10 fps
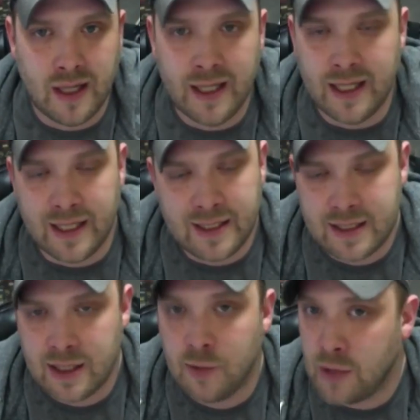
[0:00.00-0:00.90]
It's
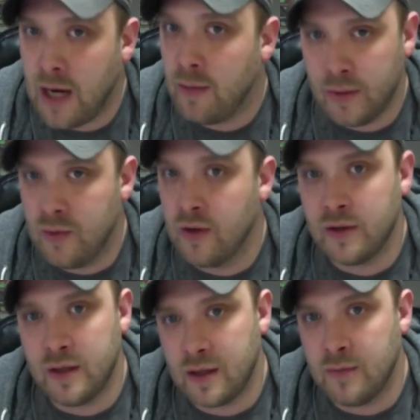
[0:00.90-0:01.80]
still probably
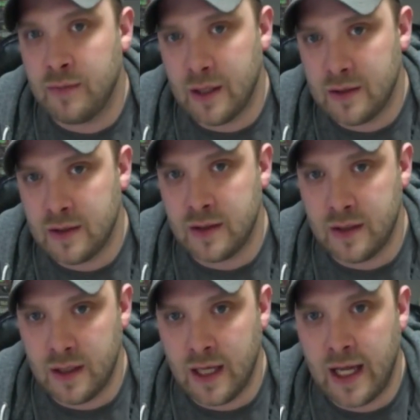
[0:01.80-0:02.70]
worth it compared to
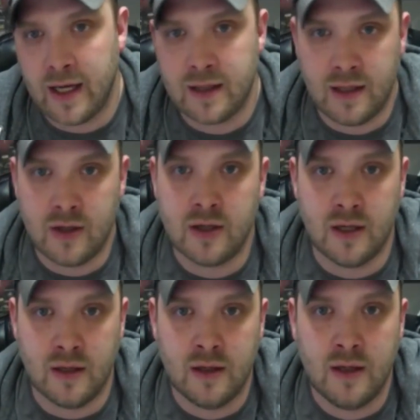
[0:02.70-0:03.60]
the headache that you're going to